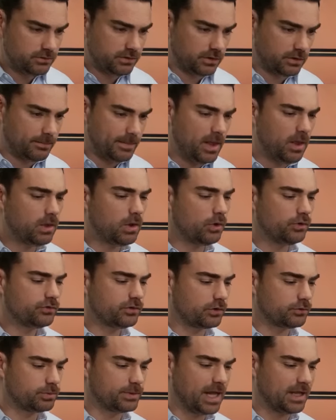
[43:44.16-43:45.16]
She said her male co
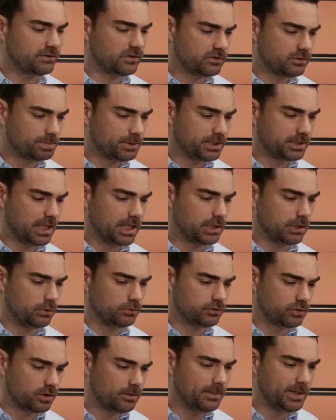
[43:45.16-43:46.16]
stars were not disciplined, let
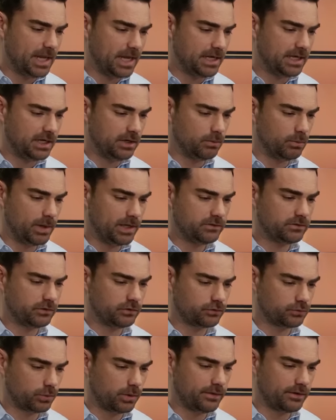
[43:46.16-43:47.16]
alone terminated in a way to
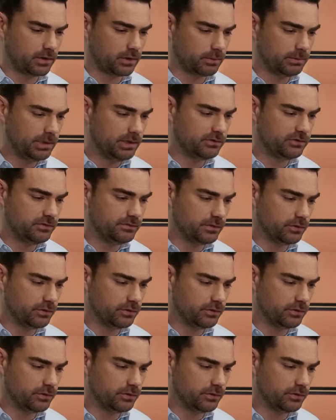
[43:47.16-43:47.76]
destroy their careers,